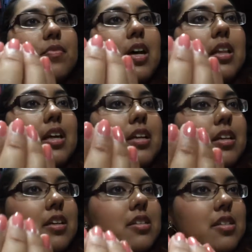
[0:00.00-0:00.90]
I like
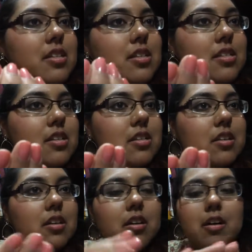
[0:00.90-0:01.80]
it because it doesn't
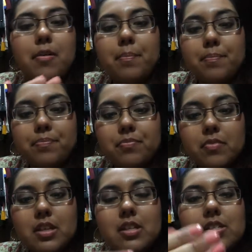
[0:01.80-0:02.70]
um,
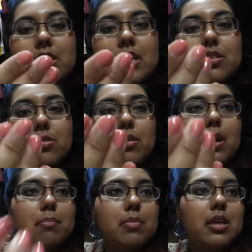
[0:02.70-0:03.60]
it doesn't get too
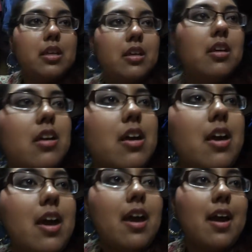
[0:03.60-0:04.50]
lumpy
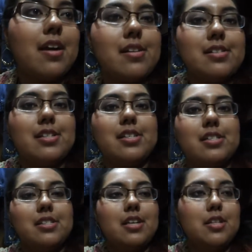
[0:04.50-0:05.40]
and it
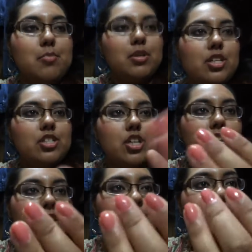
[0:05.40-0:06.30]
stays pretty
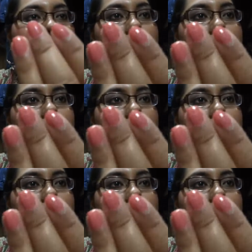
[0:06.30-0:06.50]
shiny.